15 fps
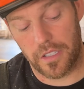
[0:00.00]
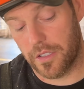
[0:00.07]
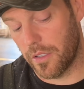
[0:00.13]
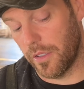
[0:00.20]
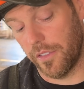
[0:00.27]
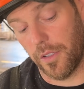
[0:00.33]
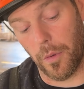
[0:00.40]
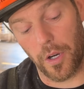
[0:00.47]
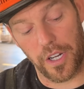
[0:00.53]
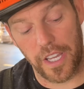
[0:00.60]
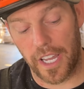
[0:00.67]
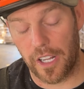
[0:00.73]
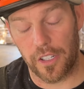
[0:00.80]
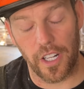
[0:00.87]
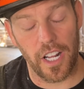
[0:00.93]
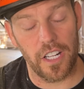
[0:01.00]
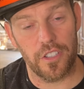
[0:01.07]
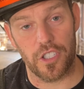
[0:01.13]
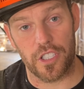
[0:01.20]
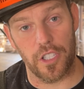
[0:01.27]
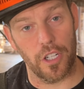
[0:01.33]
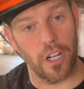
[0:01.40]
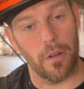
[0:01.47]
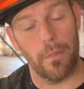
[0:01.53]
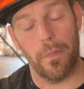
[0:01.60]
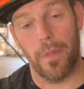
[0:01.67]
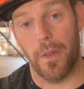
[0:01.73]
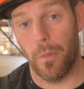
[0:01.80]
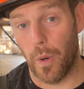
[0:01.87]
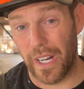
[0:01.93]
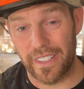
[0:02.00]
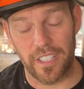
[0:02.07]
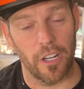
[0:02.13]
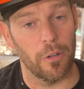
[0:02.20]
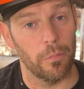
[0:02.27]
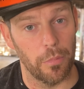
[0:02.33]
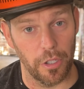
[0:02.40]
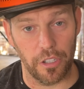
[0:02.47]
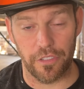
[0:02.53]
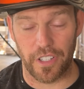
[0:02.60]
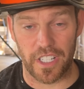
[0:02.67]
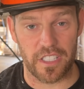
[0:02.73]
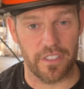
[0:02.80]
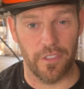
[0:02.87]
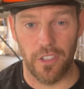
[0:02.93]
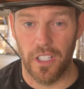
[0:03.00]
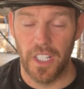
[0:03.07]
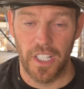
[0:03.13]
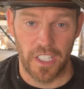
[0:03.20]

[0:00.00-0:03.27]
So if you want to get in that, just look up the Wigtown Book Festival.